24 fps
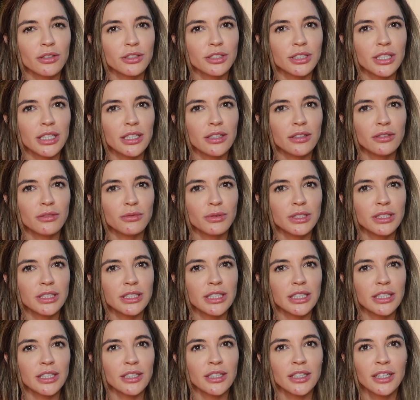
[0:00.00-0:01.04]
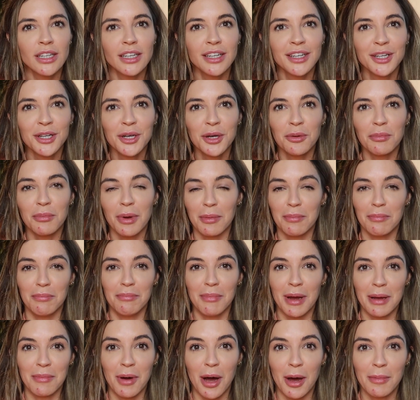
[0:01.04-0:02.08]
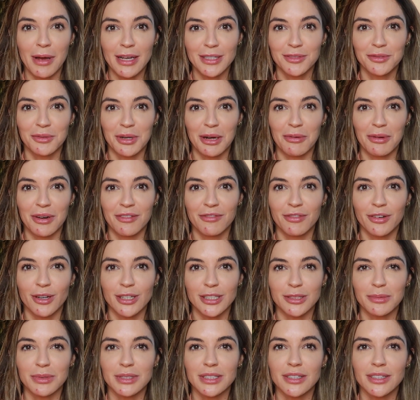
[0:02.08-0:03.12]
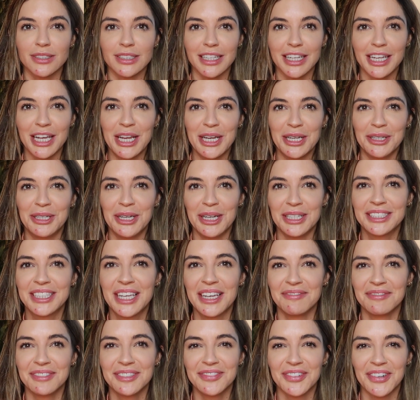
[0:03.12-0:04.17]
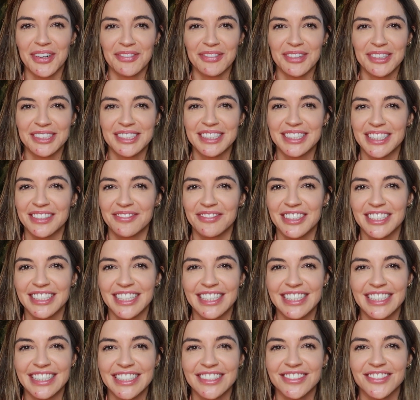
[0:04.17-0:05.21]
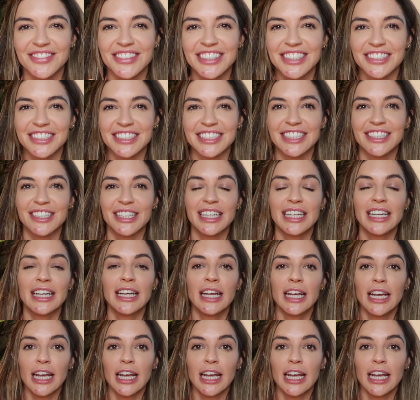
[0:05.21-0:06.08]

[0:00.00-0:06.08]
sale once a year. My mom asked me what I wanted for Christmas, and I was like, can you just give me more of those seamless undies from Victoria's Secret?